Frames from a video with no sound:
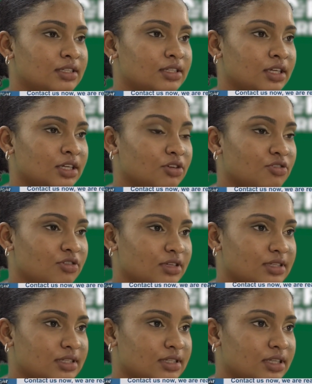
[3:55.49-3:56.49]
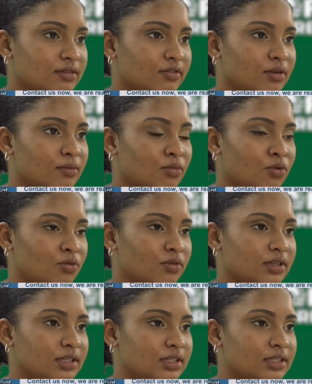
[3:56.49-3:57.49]
to increase even
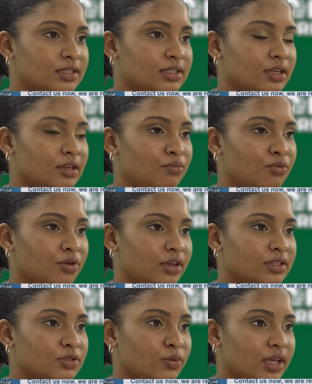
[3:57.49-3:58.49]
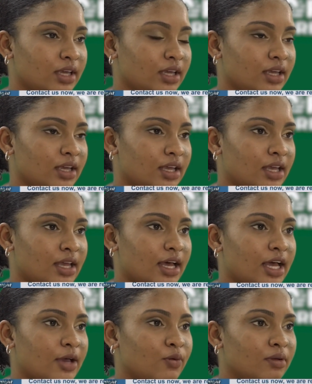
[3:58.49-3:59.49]
more to the point where I would